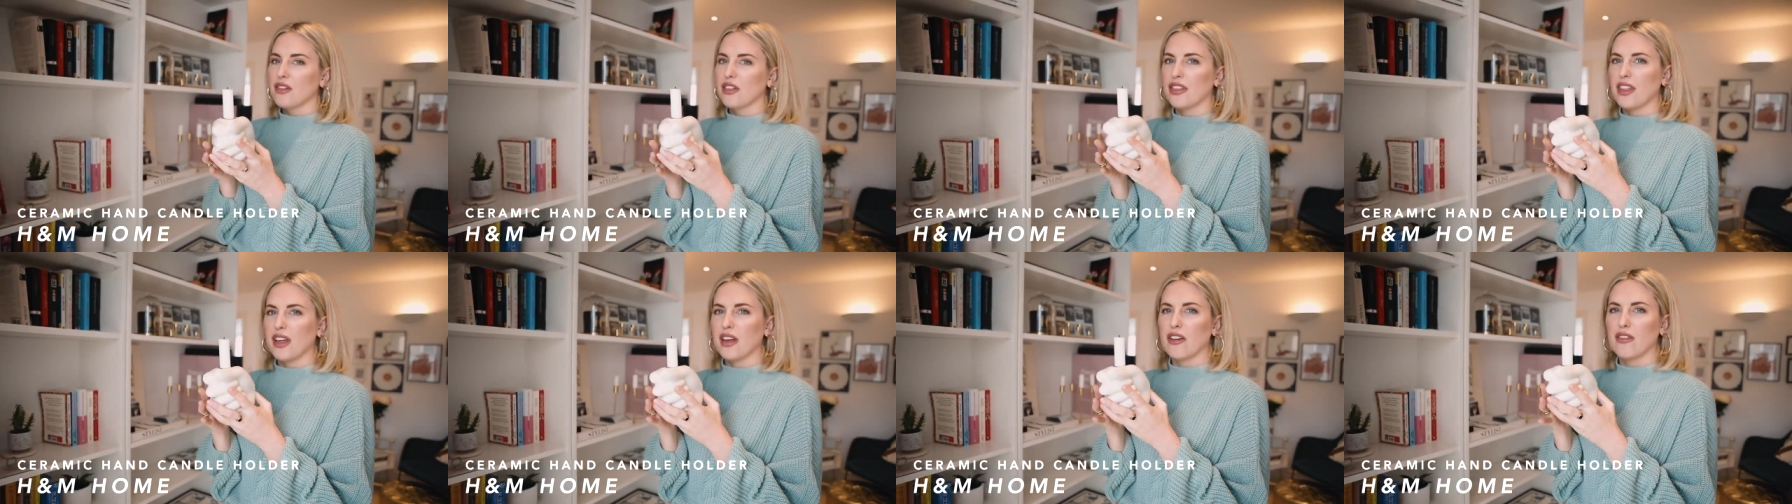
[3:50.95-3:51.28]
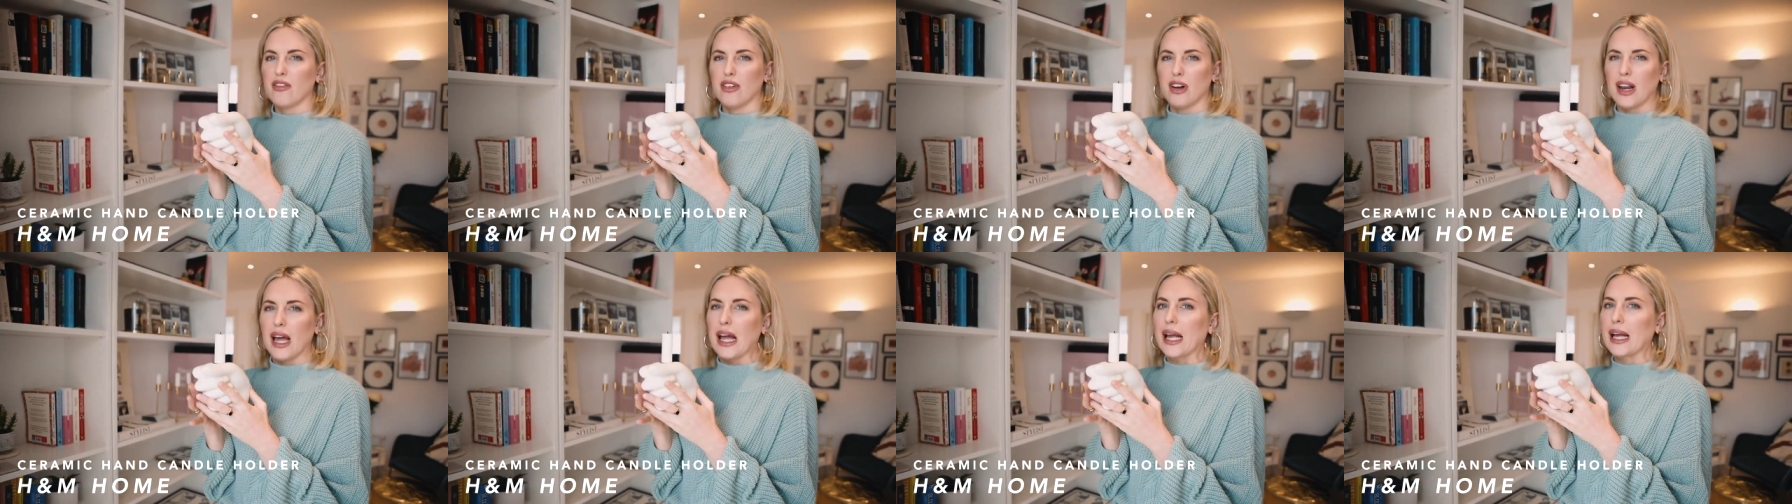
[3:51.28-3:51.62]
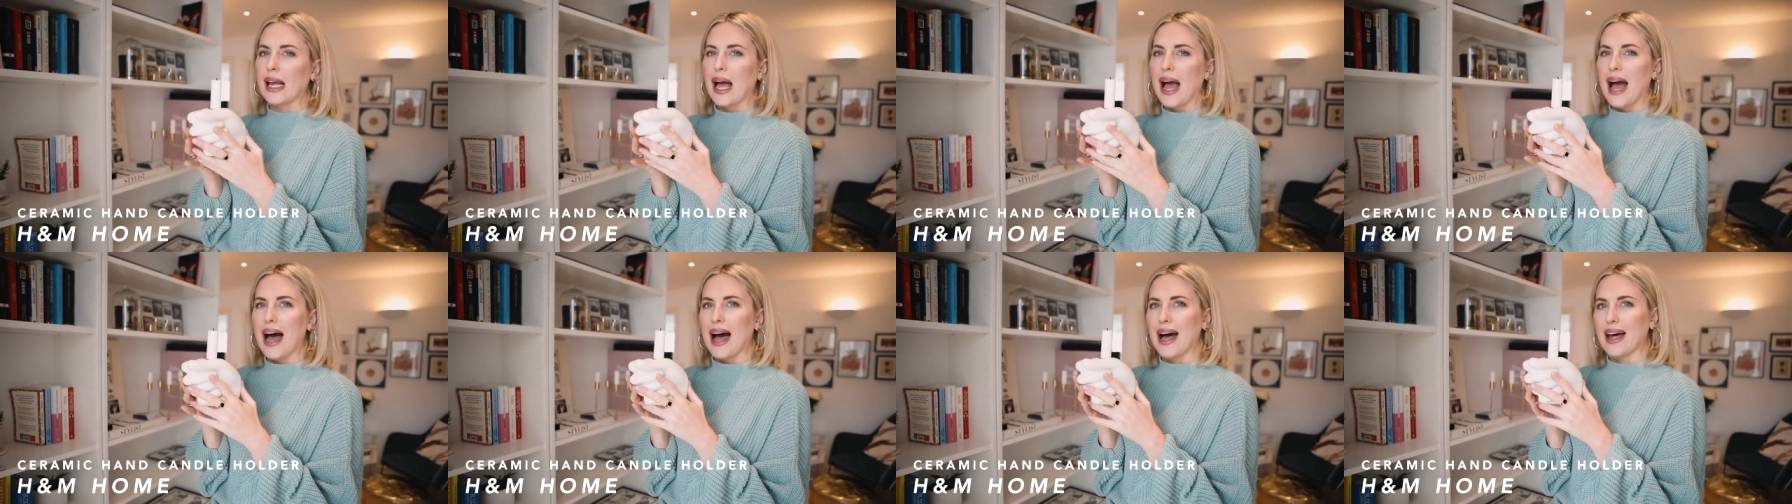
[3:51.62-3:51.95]
a thing for like
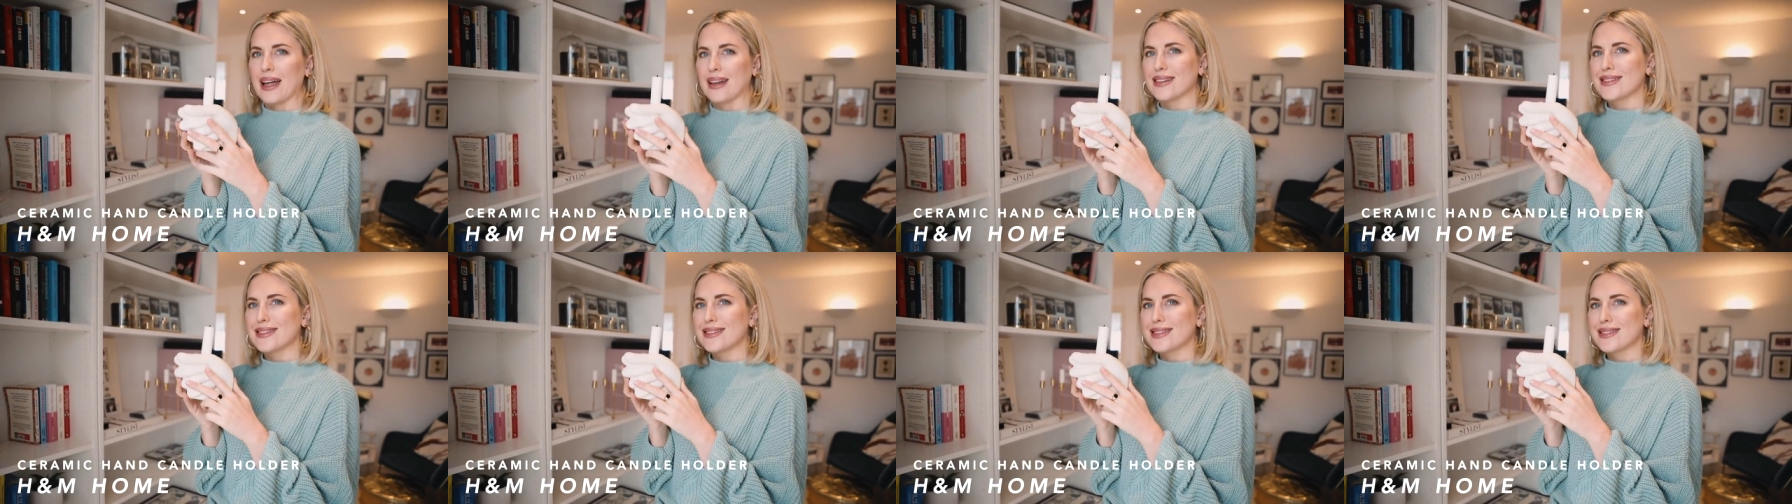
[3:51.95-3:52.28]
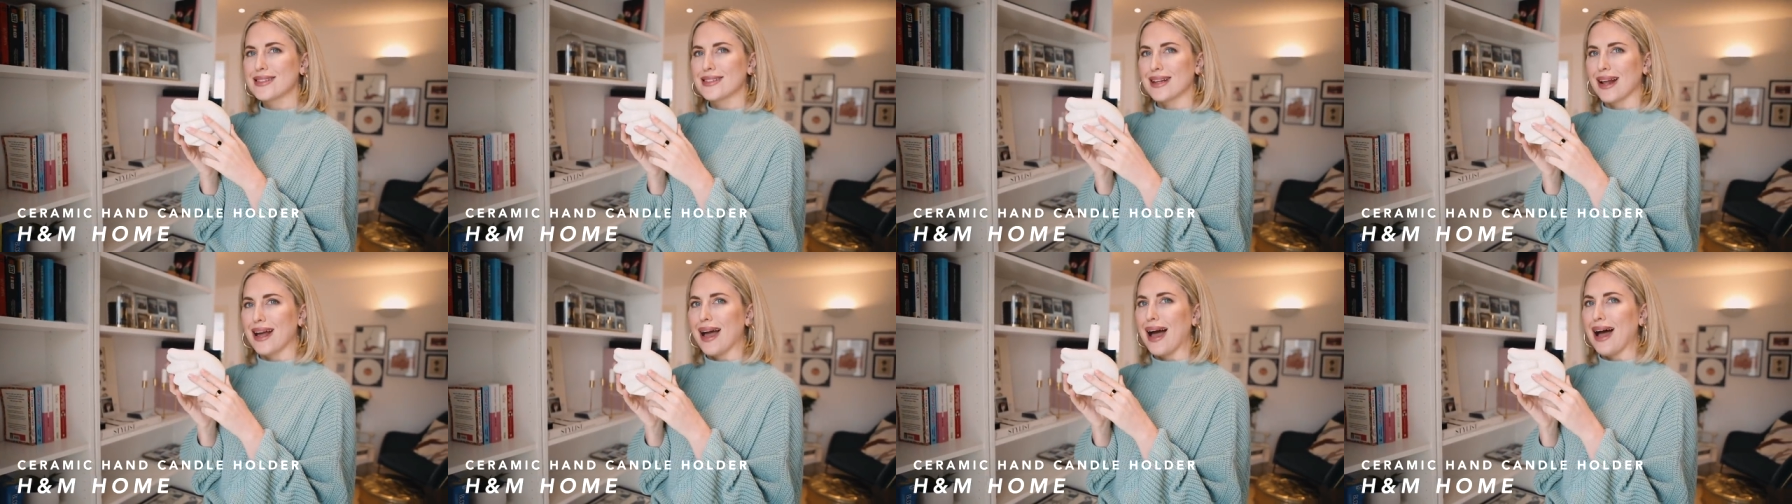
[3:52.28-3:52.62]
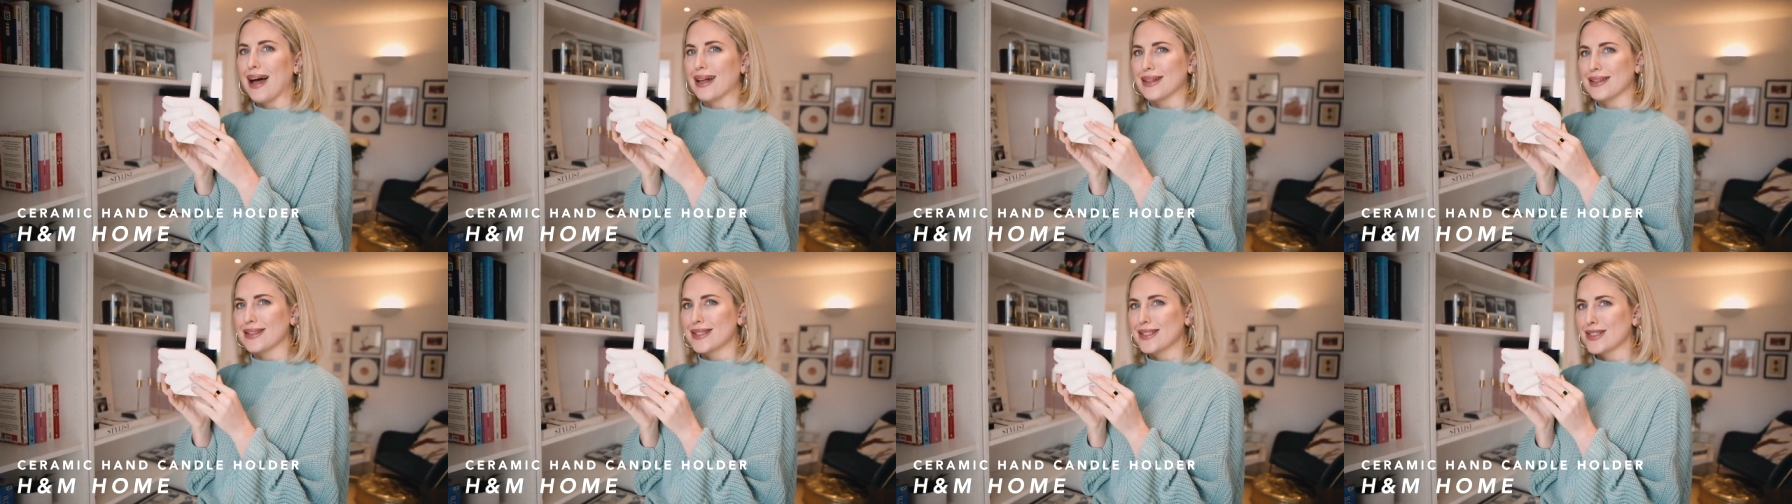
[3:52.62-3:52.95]
hand
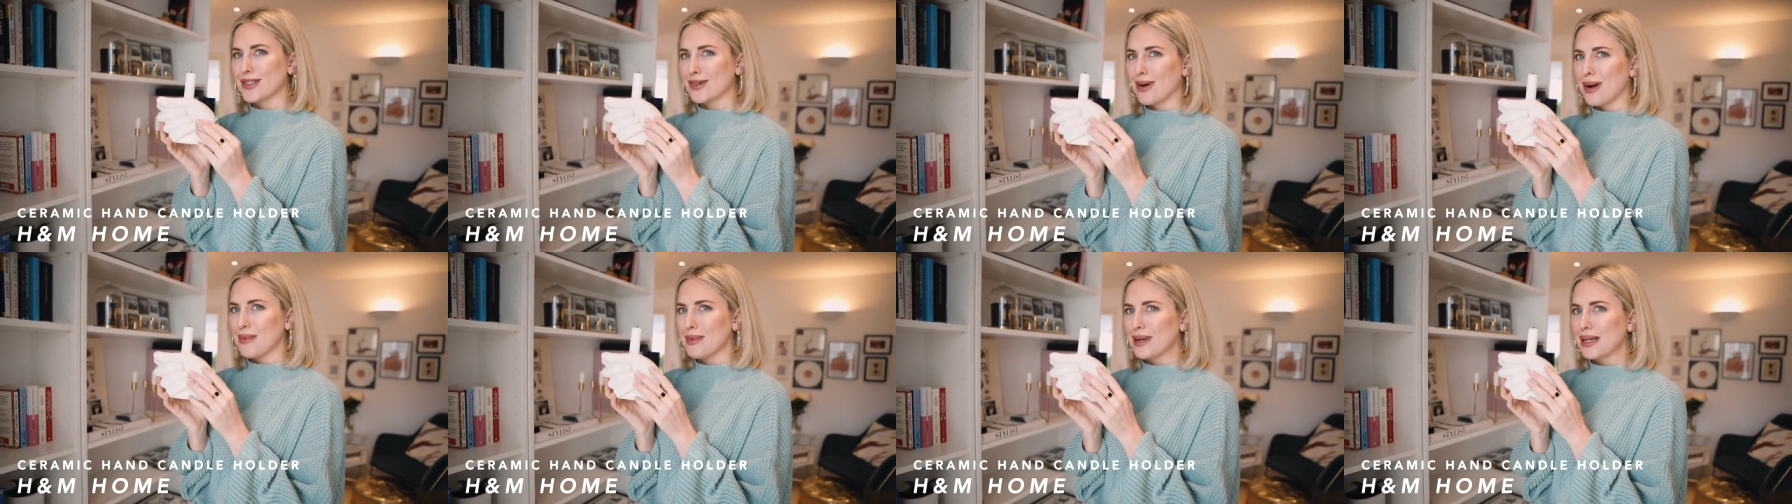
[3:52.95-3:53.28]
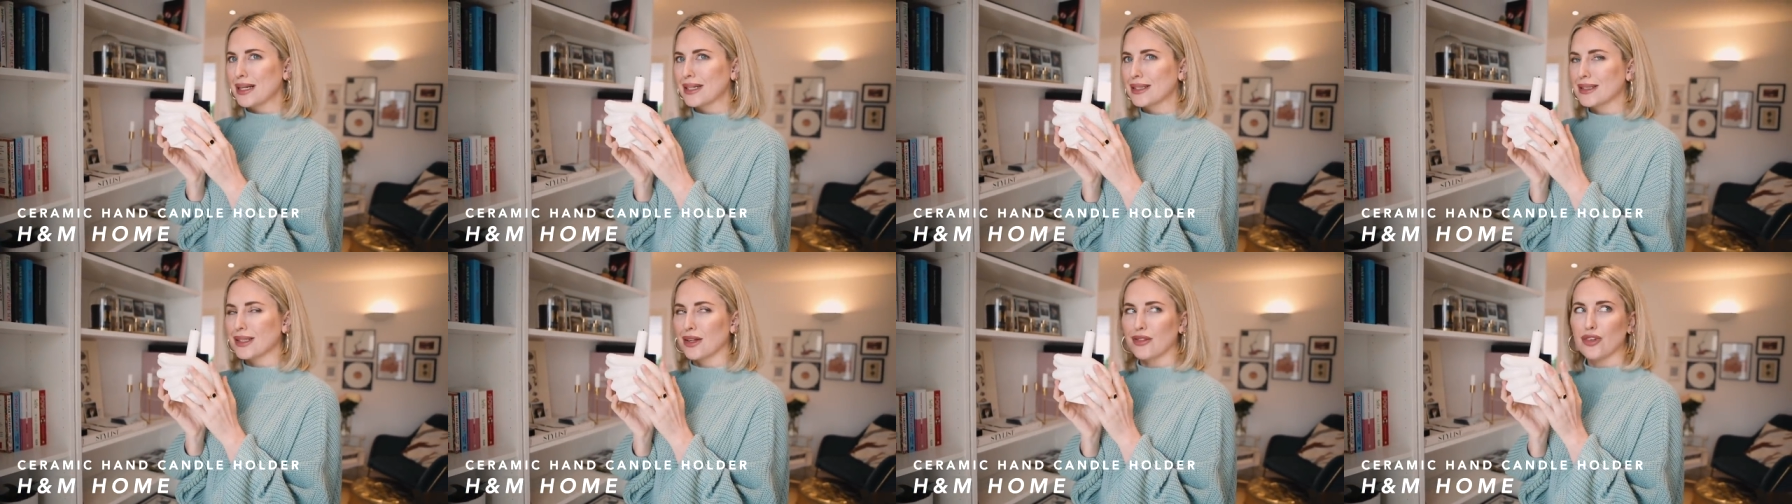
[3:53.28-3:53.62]
ceramics.